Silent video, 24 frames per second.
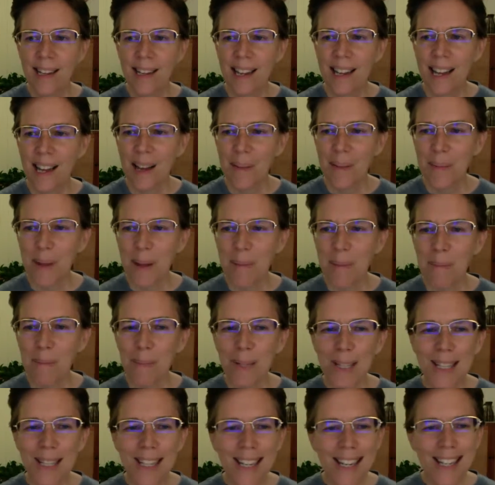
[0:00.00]
And
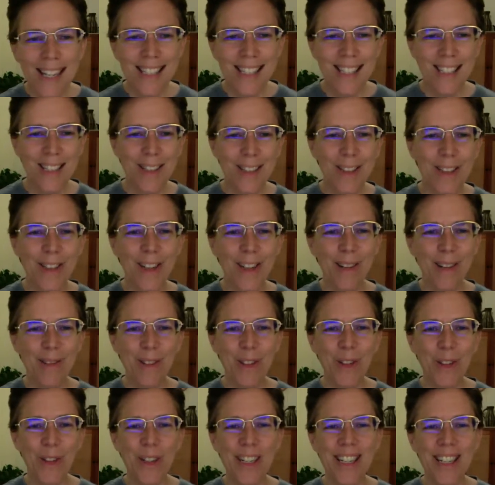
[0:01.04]
please do come
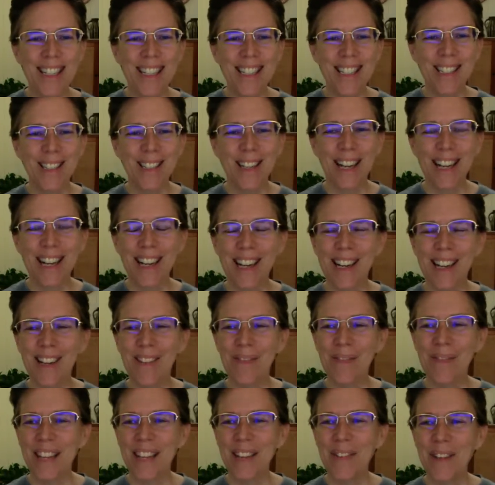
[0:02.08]
join us.
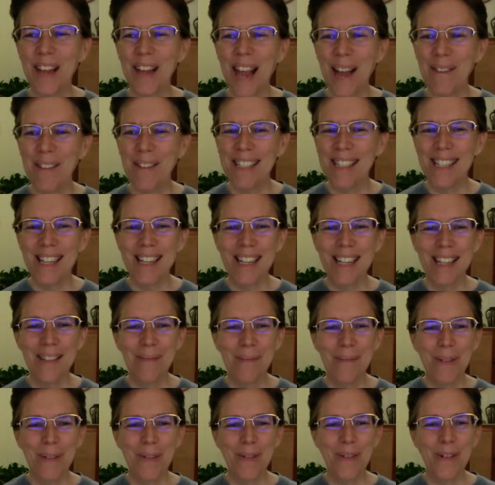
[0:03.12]
If you haven't done it
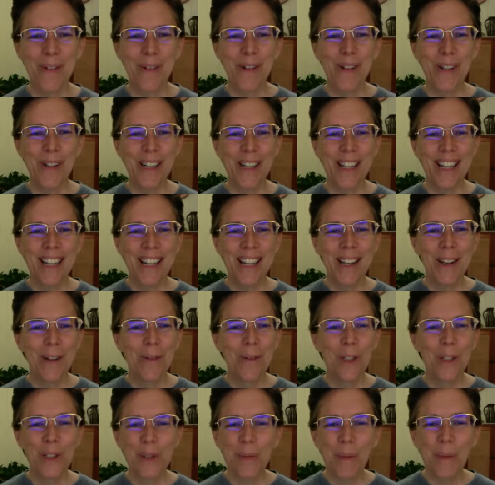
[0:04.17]
before,
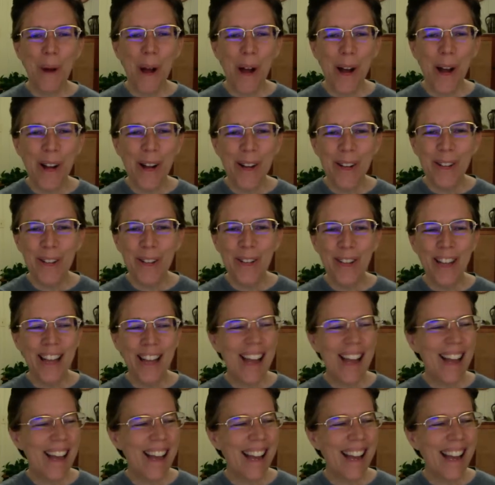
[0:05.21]
we're small
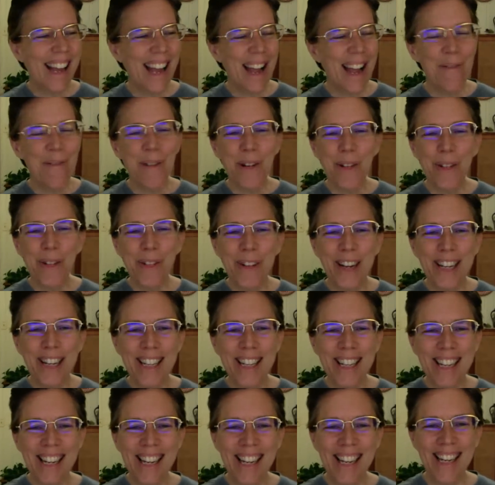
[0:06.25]
and we're
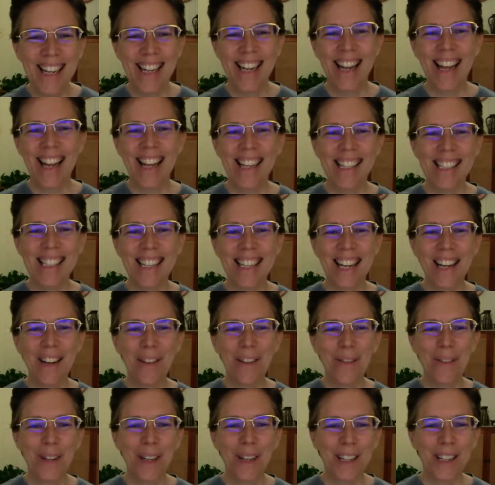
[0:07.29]
friendly, and it's kind
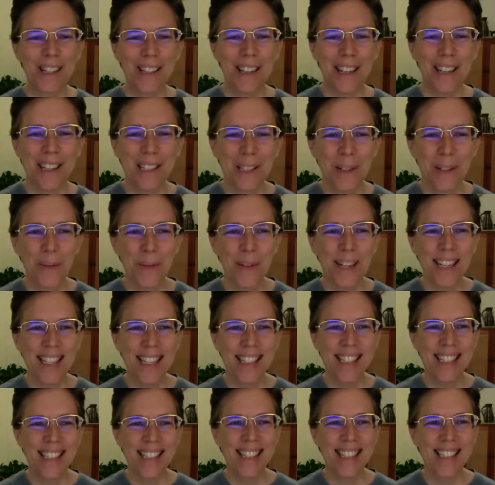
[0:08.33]
of a
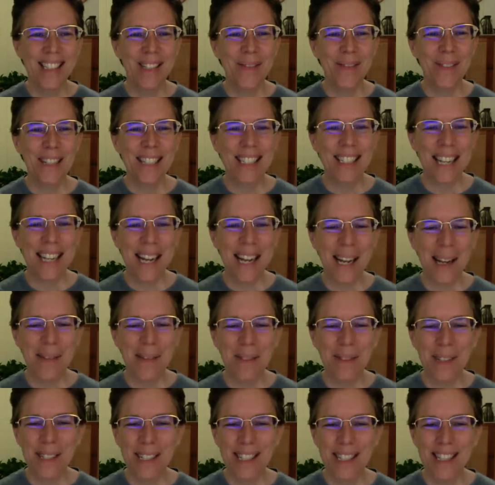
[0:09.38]
sweet
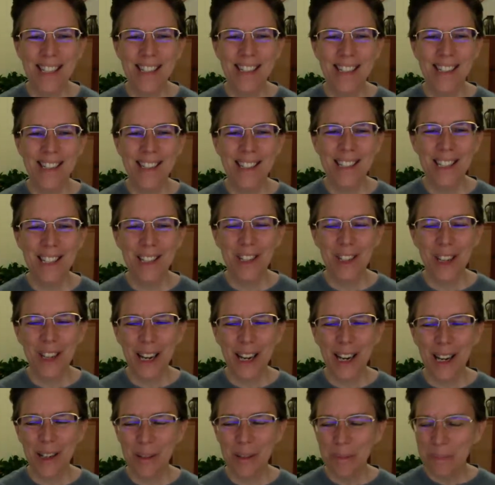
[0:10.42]
time to
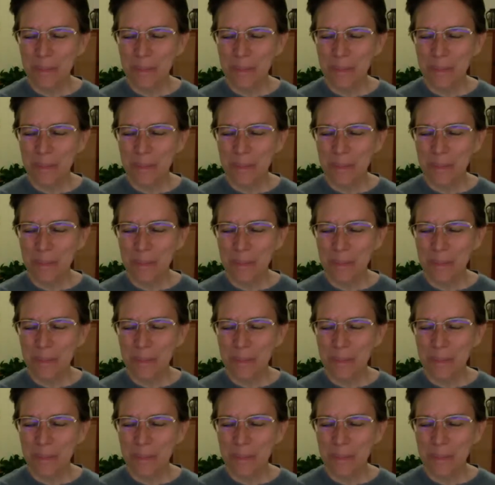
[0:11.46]
share.